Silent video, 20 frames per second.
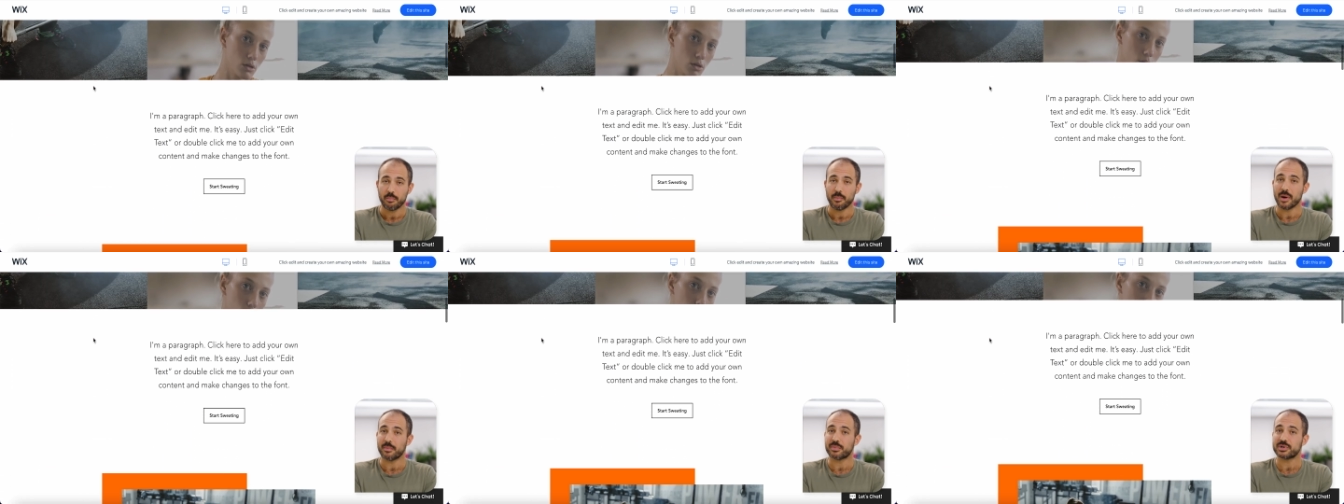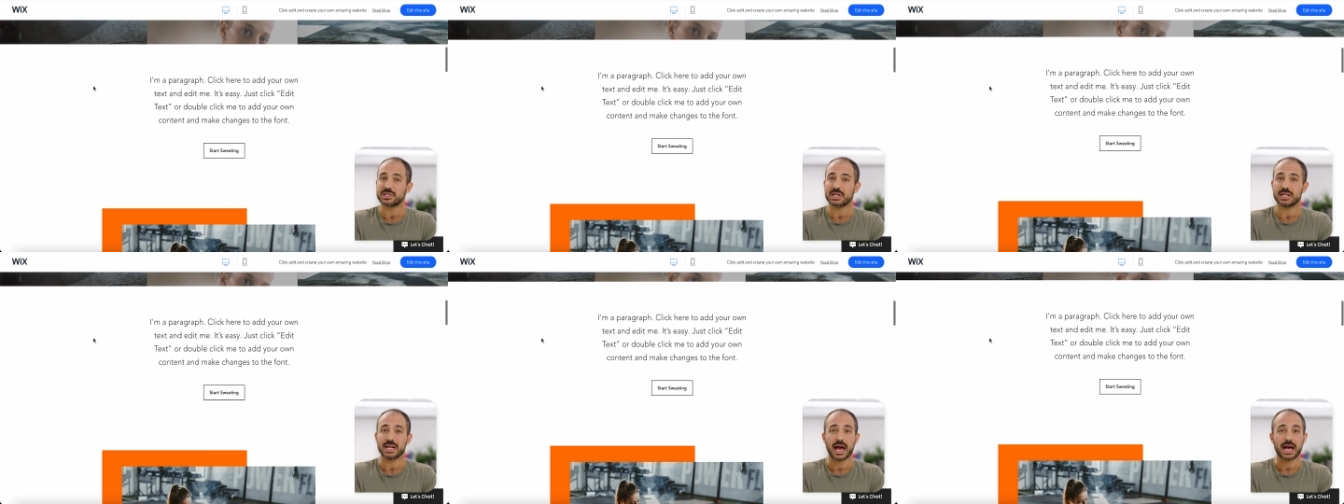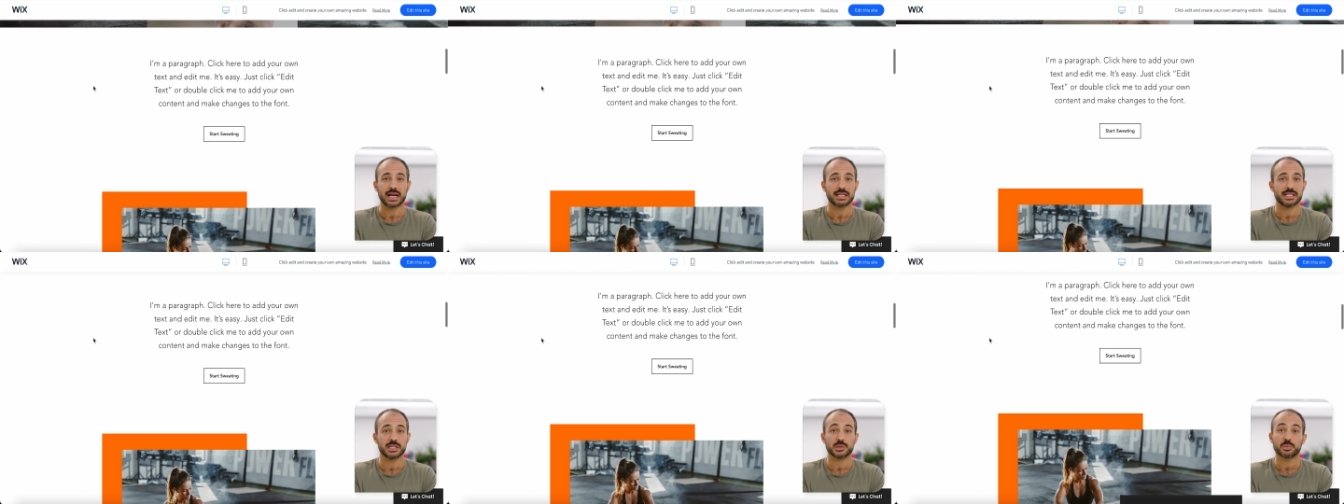members can
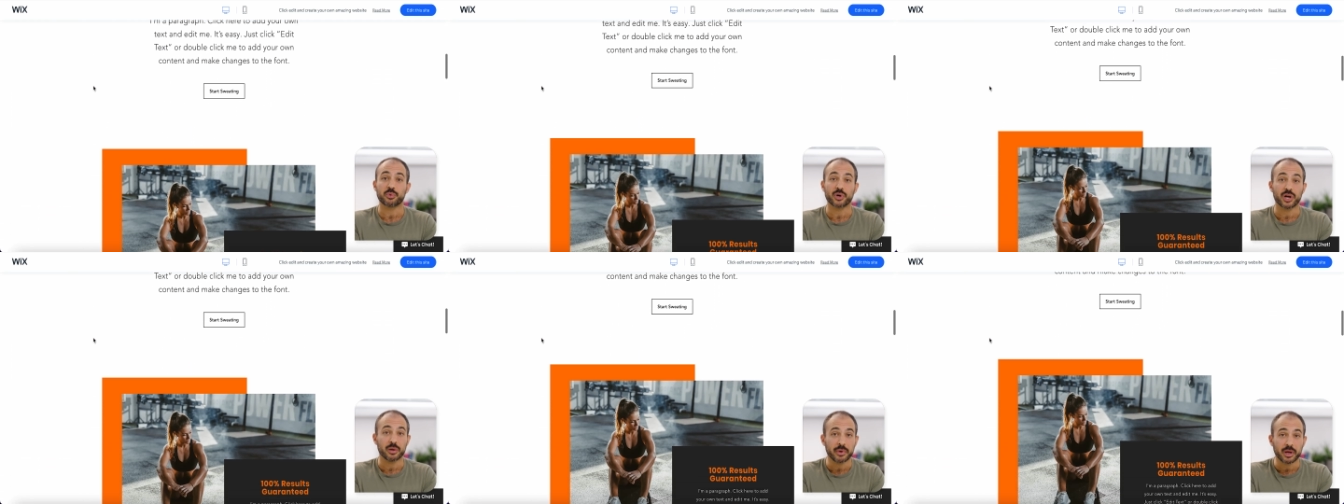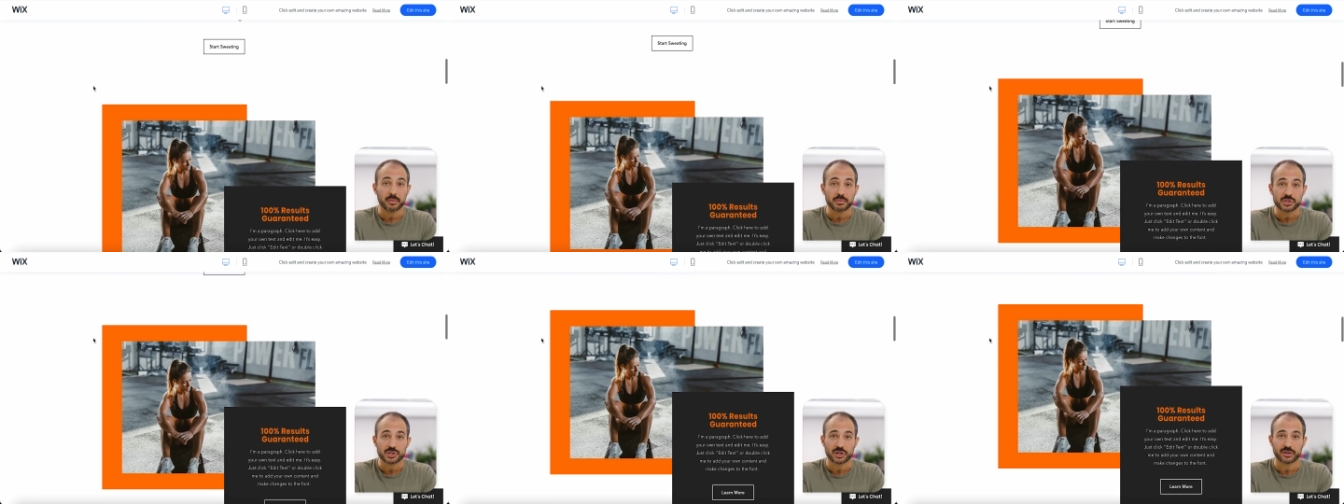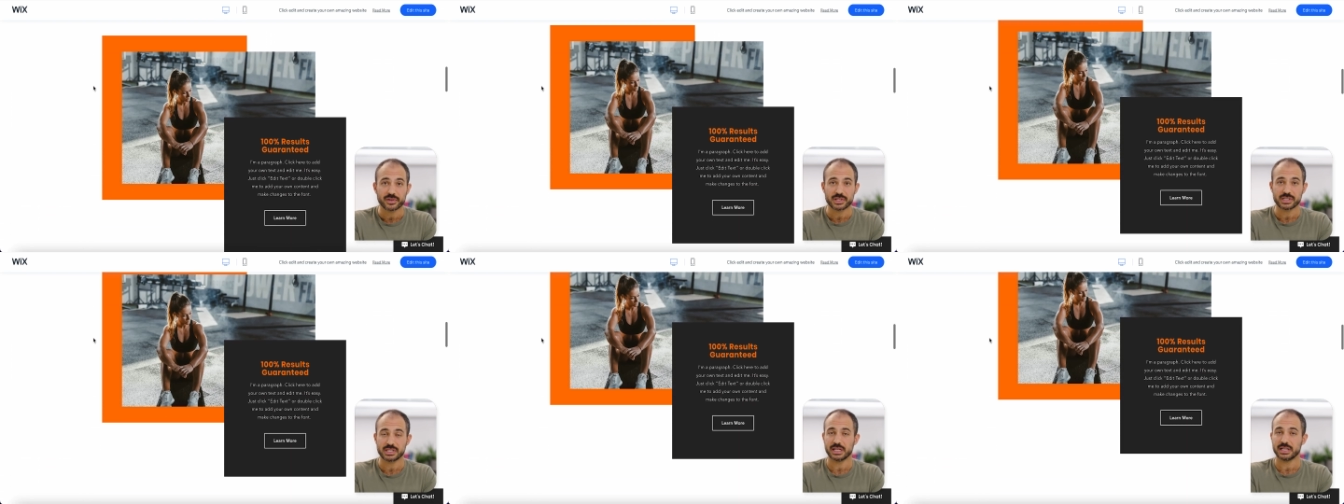access premium
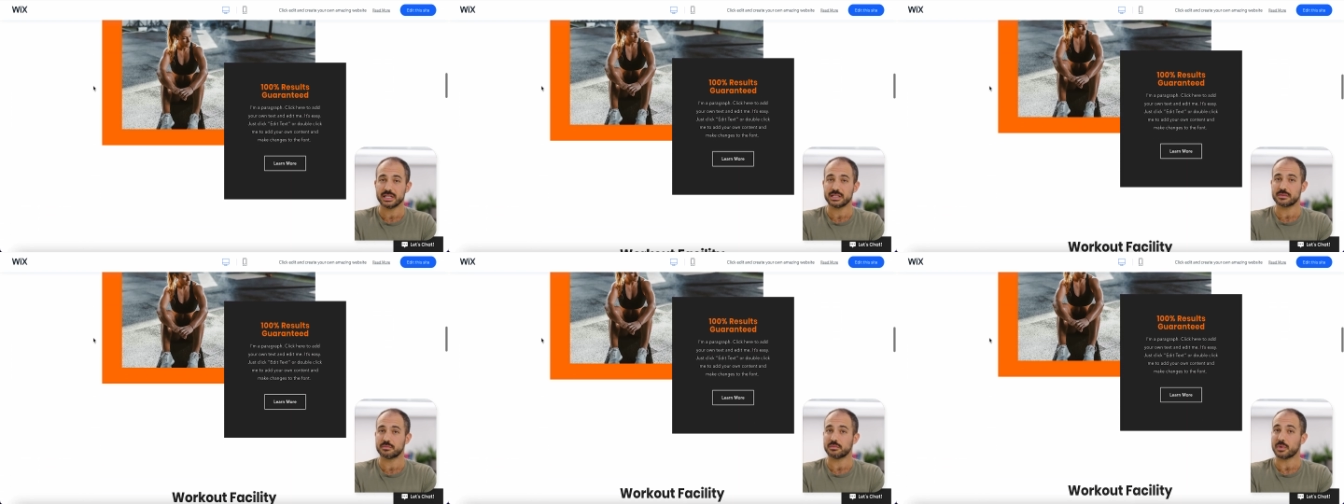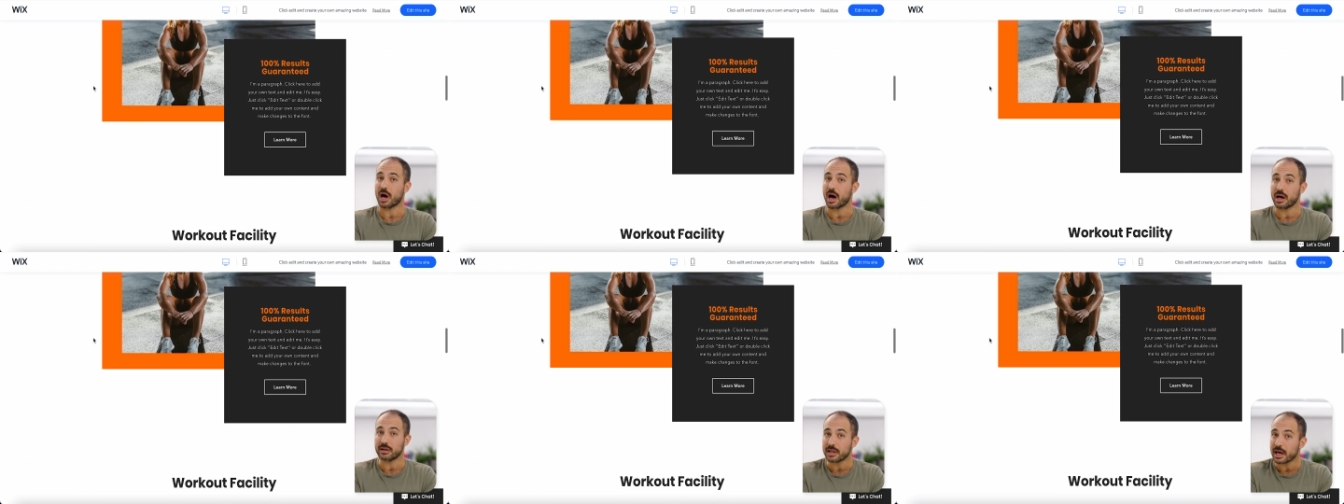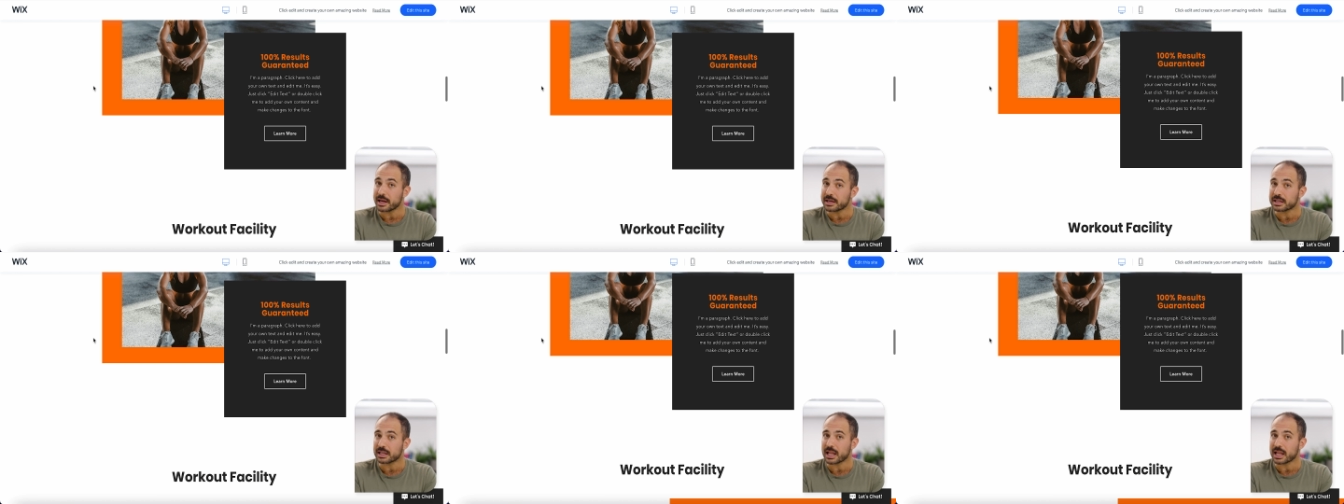services, online